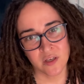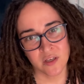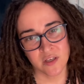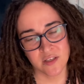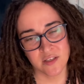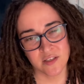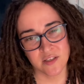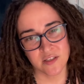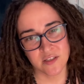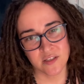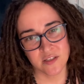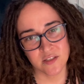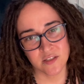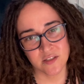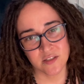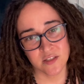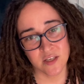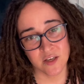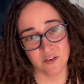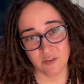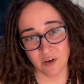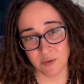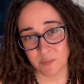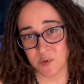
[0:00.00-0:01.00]
is
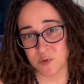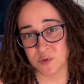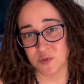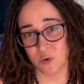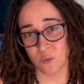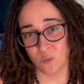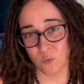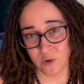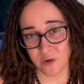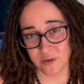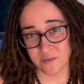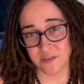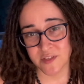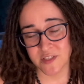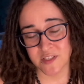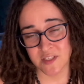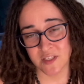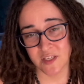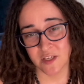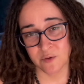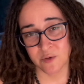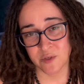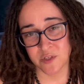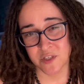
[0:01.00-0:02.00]
if I'm using one of these
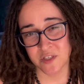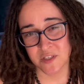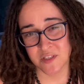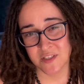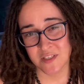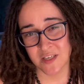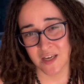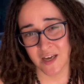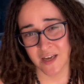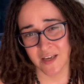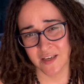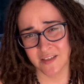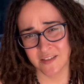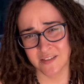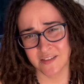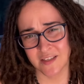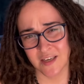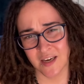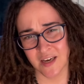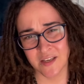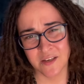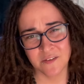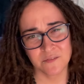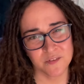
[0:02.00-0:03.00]
languages, I
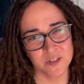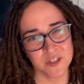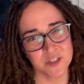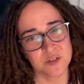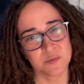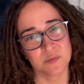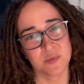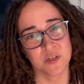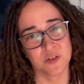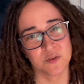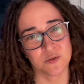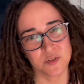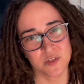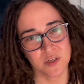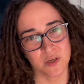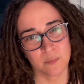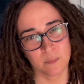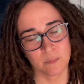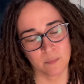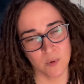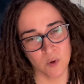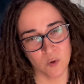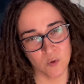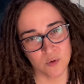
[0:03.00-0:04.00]
kind of need to be using
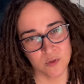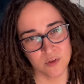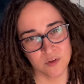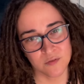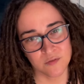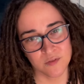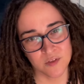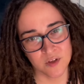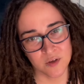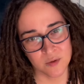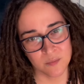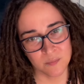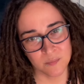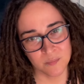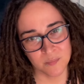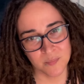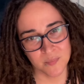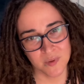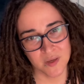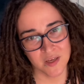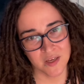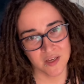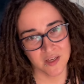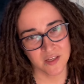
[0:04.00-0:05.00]
both of them
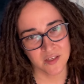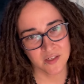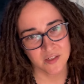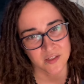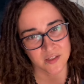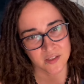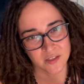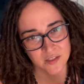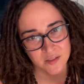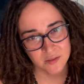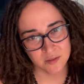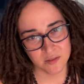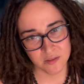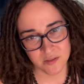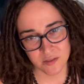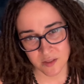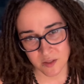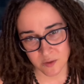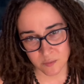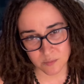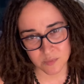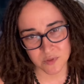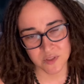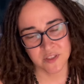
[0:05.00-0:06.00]
in
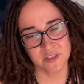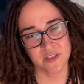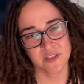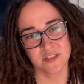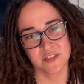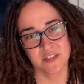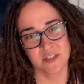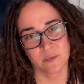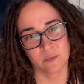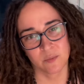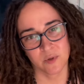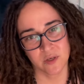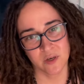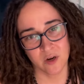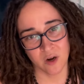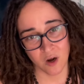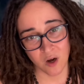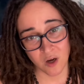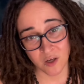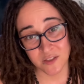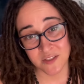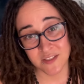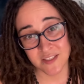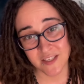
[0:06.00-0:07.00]
completely separate
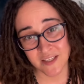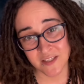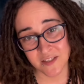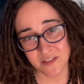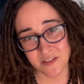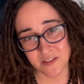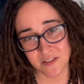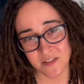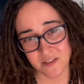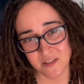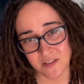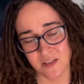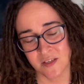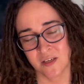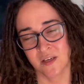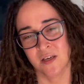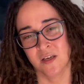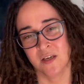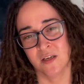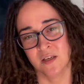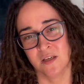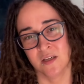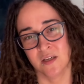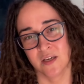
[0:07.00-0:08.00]
contexts
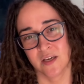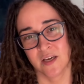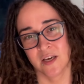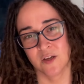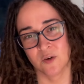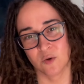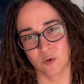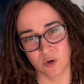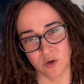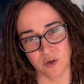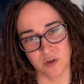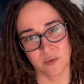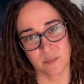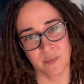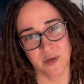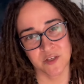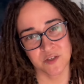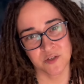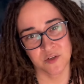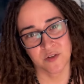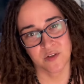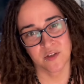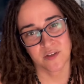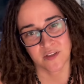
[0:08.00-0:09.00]
in order to make
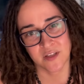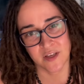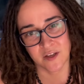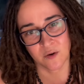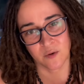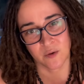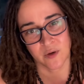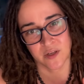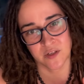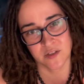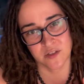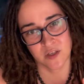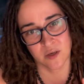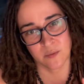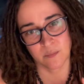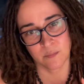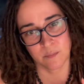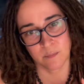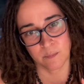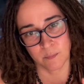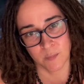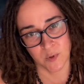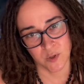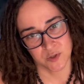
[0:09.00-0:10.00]
sure that they don't end up
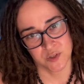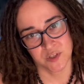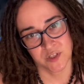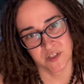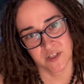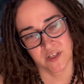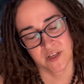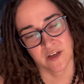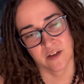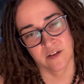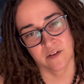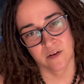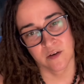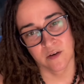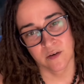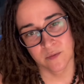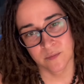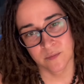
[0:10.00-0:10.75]
merging together.